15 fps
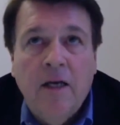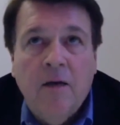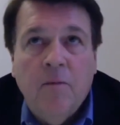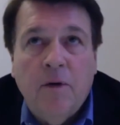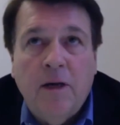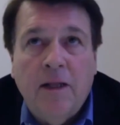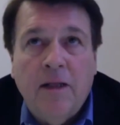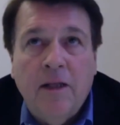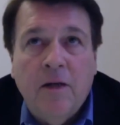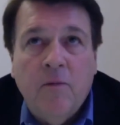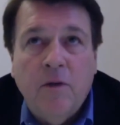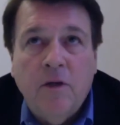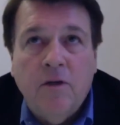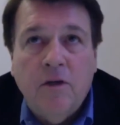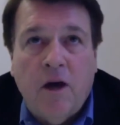But I think when
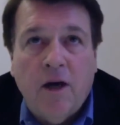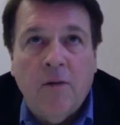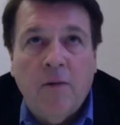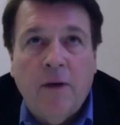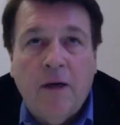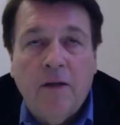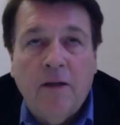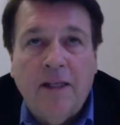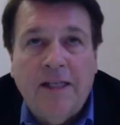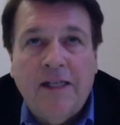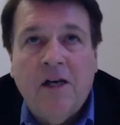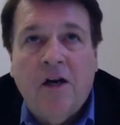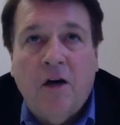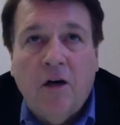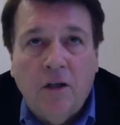you talk about the
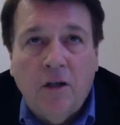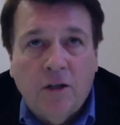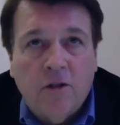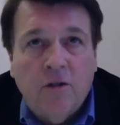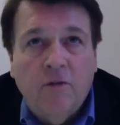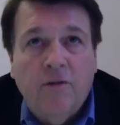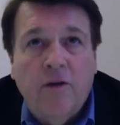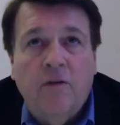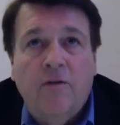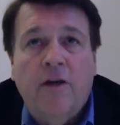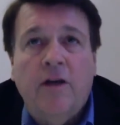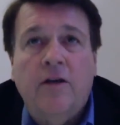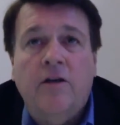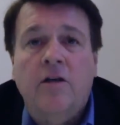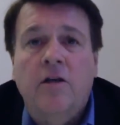culture of
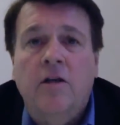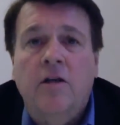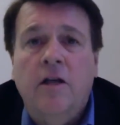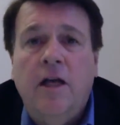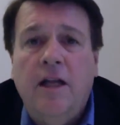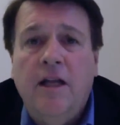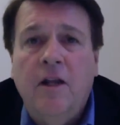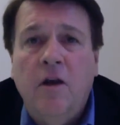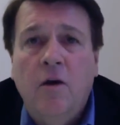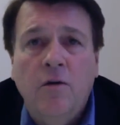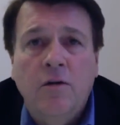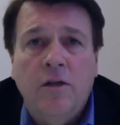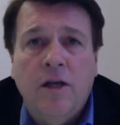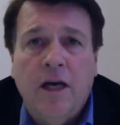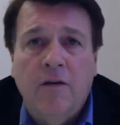innovation and
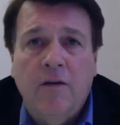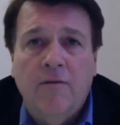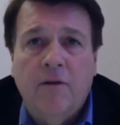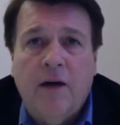those kind of